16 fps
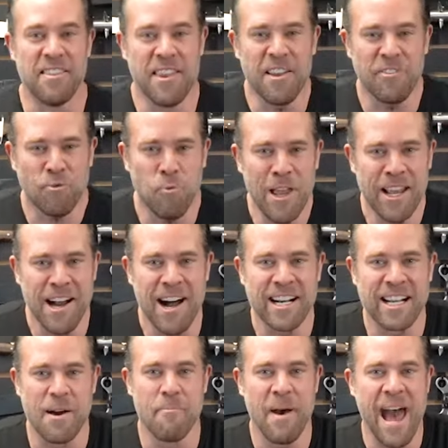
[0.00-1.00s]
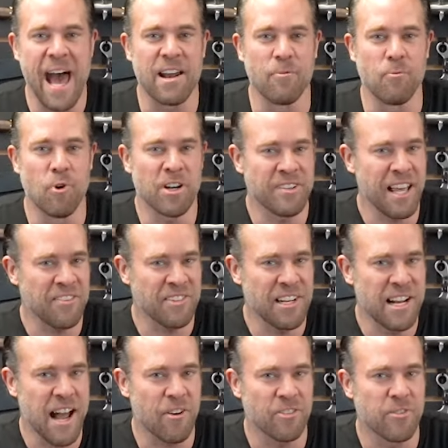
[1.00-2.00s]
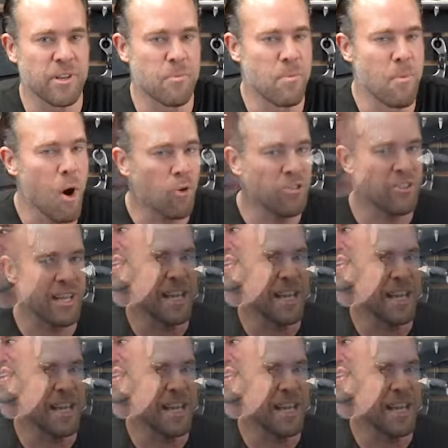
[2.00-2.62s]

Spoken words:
this week on Kombativ, we're testing out some of the most